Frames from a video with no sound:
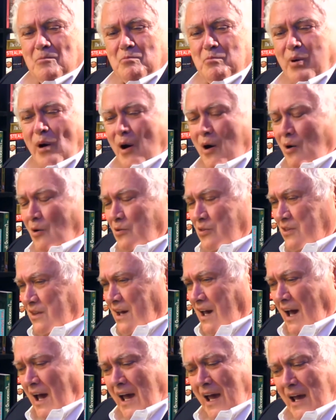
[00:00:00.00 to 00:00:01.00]
both
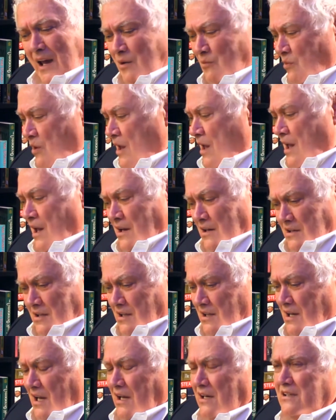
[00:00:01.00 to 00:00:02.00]
came to
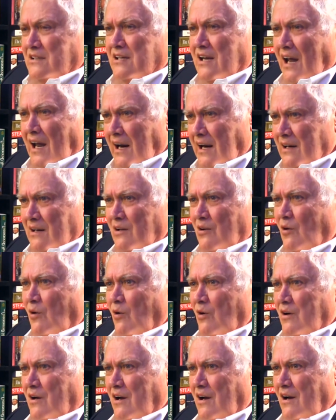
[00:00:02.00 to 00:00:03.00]
the
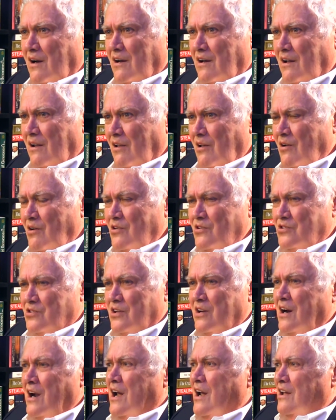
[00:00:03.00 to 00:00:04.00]
identical
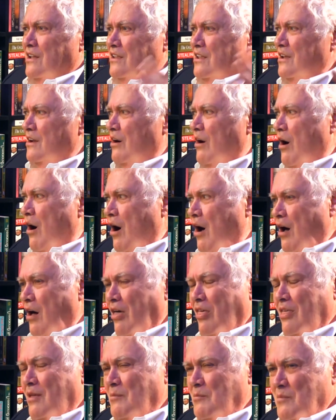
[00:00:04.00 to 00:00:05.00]
conclusion that
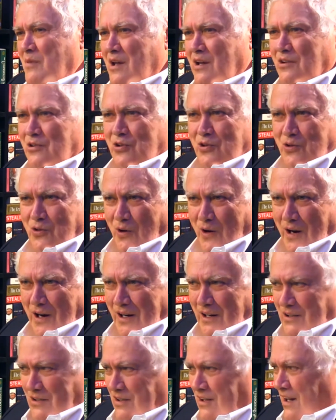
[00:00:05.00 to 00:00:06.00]
all the
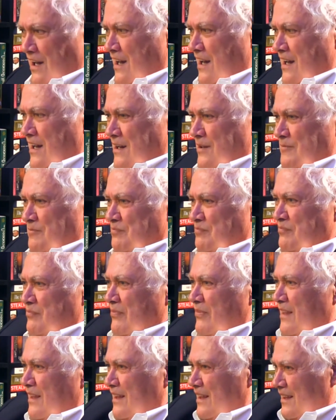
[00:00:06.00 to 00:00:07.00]
mysteries
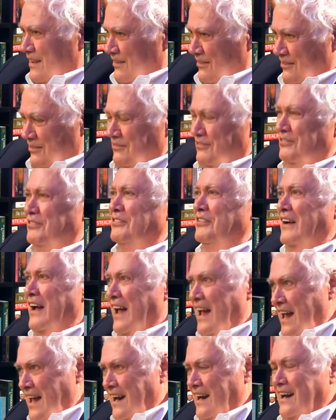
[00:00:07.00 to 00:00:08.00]

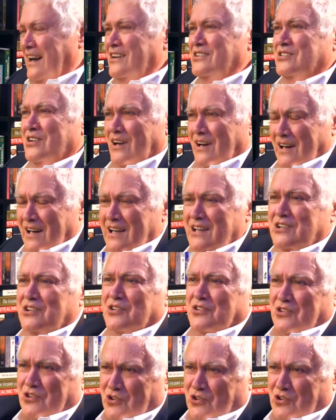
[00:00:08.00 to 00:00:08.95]
vanish, at least